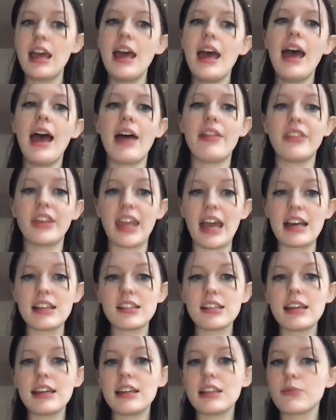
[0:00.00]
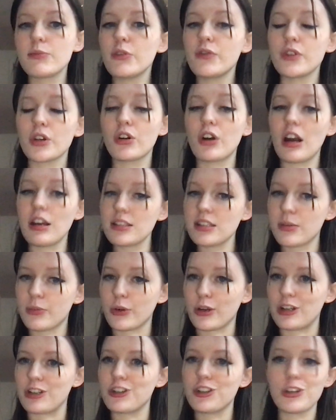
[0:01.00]
and the Gaslight has moved across the
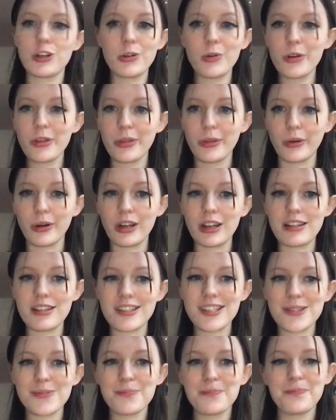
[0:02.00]
bridge to North Lawrence.